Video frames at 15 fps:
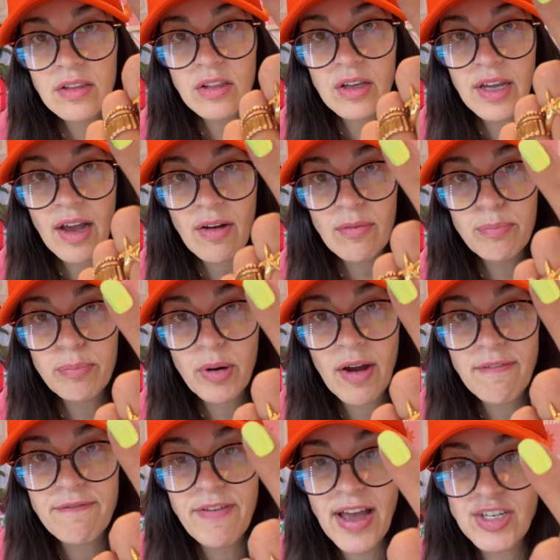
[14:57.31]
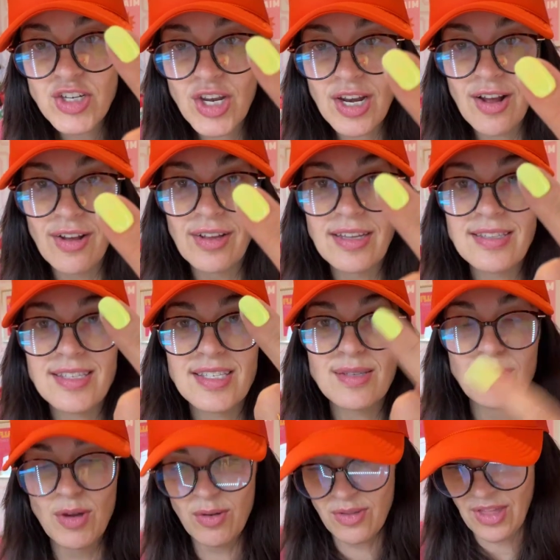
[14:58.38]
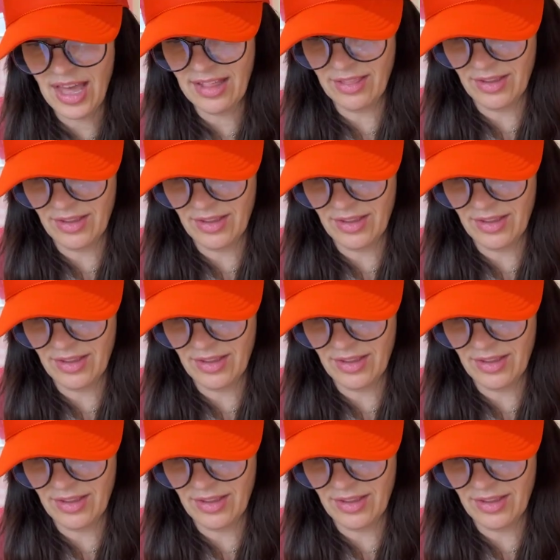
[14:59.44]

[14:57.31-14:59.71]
Look how professional and smooth